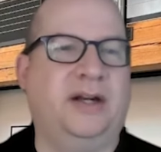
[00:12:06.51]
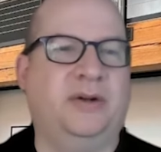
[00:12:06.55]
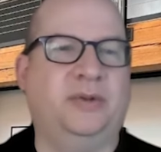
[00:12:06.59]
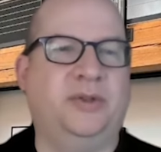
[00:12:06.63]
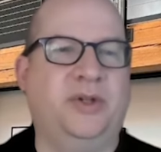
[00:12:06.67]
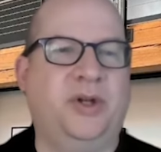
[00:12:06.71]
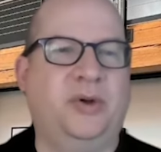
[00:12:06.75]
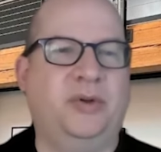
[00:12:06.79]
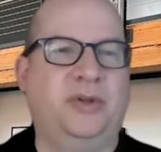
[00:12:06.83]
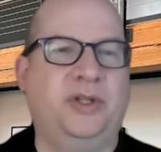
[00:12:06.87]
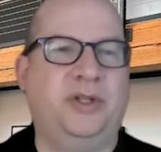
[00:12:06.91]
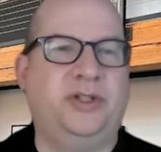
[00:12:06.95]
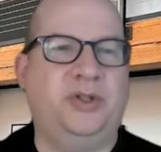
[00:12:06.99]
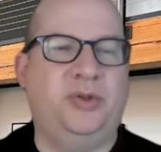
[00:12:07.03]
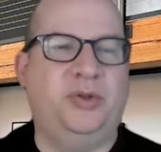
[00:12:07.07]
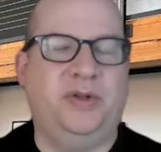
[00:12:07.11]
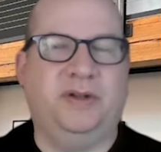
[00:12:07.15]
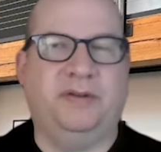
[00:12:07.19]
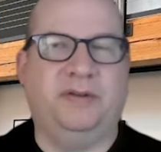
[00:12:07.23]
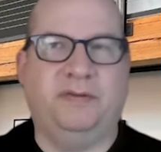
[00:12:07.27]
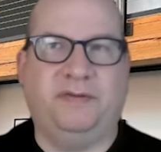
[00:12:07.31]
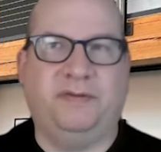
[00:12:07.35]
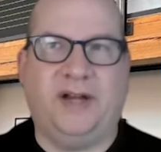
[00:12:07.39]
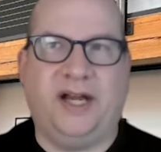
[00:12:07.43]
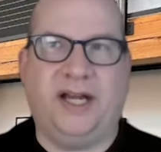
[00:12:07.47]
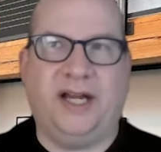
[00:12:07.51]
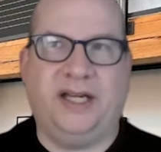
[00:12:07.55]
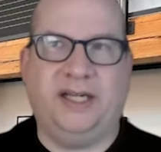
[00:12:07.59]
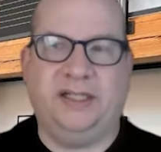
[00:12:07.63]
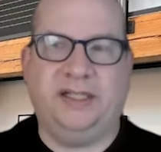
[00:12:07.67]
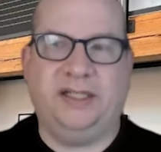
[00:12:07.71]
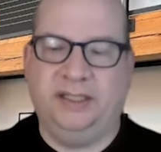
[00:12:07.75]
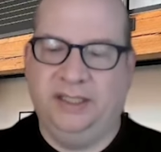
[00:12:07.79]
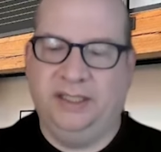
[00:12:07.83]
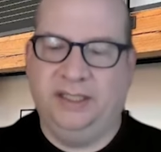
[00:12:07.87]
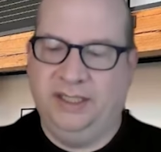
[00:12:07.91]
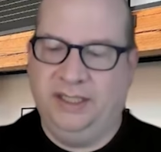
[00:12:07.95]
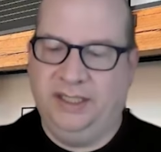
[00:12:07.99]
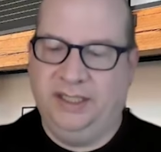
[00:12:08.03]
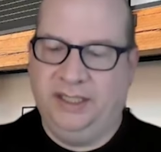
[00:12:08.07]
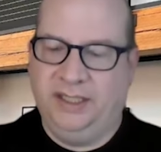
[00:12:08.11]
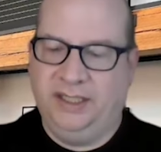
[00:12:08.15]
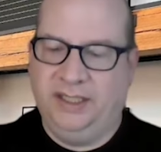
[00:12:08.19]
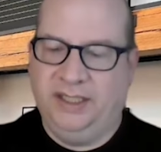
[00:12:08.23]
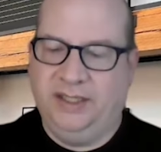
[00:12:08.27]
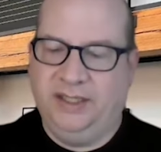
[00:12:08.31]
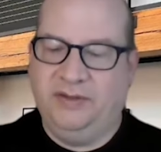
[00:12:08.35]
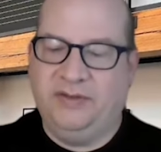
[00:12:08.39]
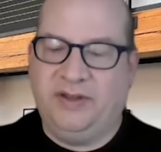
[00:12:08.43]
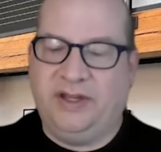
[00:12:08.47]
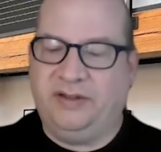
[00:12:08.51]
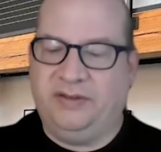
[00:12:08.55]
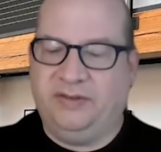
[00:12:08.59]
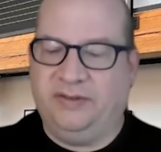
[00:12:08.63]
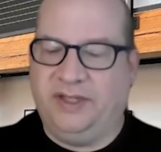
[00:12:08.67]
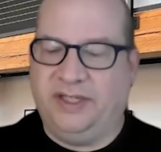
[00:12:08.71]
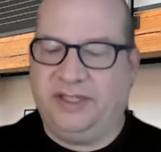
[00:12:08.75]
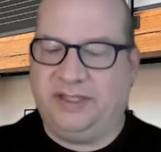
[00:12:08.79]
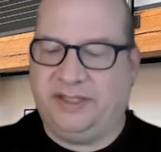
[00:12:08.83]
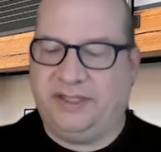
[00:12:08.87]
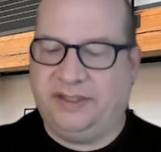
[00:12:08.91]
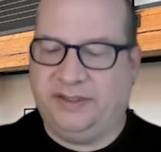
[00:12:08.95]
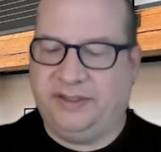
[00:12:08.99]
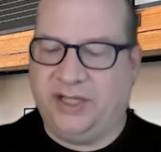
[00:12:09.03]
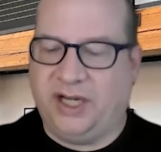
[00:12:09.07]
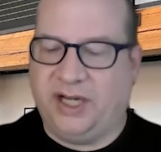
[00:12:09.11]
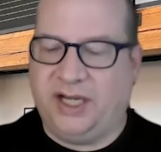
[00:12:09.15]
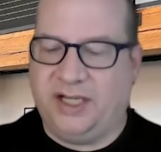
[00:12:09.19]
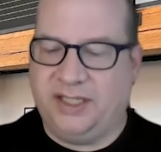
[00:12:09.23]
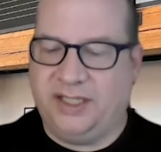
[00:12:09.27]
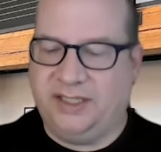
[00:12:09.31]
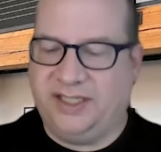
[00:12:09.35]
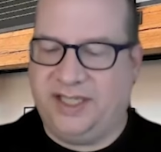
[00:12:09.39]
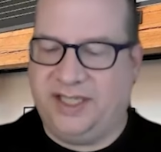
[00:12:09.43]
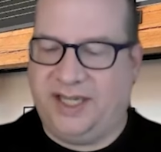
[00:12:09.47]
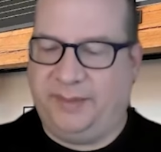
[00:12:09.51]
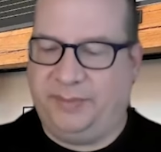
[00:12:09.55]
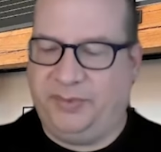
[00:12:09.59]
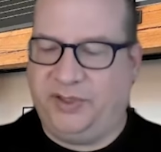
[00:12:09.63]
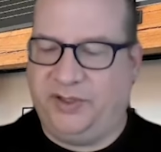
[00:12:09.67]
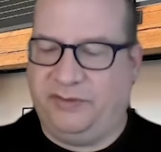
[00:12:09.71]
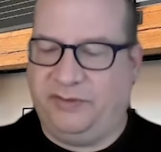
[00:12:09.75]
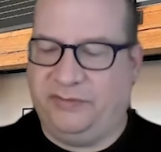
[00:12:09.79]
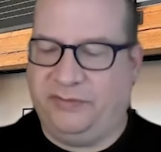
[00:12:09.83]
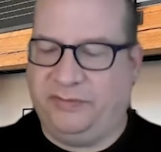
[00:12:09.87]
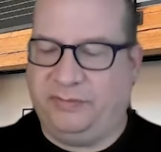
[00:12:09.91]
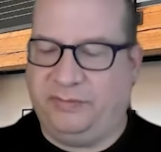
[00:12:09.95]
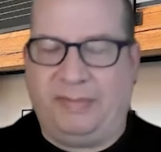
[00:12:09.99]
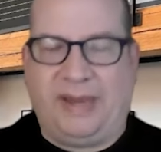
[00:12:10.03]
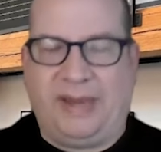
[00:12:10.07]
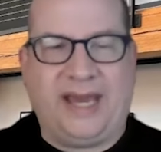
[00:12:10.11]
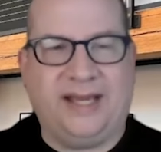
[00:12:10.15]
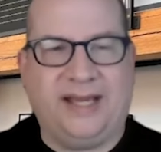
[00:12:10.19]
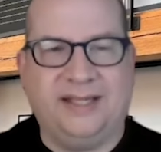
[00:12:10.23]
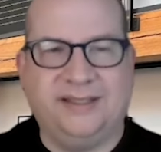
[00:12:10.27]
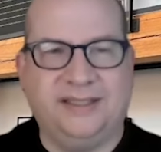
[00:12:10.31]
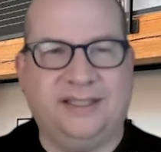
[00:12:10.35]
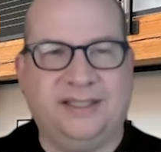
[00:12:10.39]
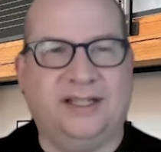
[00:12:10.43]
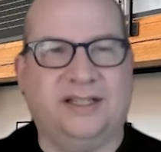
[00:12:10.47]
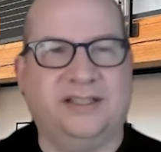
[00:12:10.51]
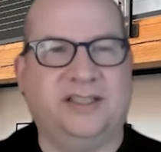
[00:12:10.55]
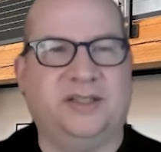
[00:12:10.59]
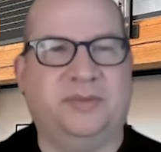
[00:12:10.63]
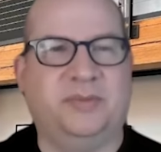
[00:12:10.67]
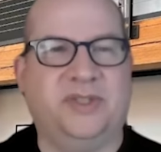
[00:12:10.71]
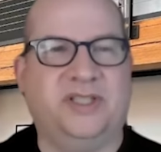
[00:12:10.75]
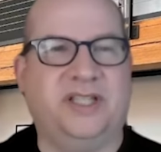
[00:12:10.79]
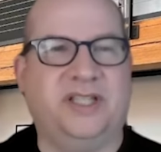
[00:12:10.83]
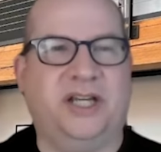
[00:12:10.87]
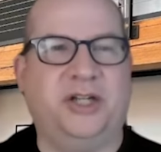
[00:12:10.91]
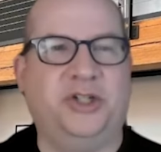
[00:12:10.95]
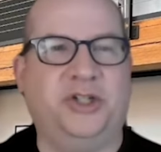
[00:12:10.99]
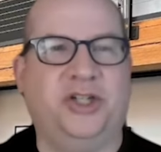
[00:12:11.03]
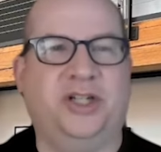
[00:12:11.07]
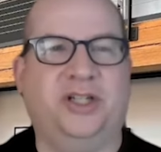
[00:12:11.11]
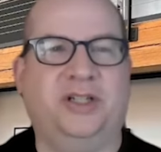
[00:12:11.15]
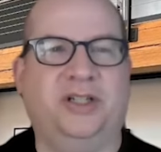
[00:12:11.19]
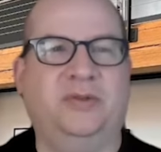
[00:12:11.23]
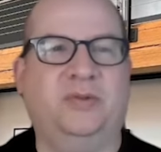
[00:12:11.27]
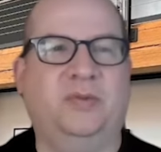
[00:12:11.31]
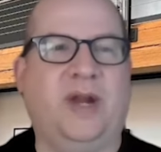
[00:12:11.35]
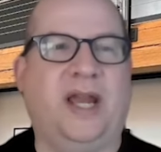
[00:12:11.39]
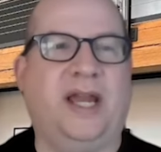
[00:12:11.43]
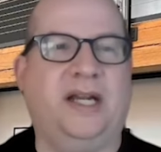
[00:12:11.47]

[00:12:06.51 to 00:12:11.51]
I don't know that you can find this concept of mass customization,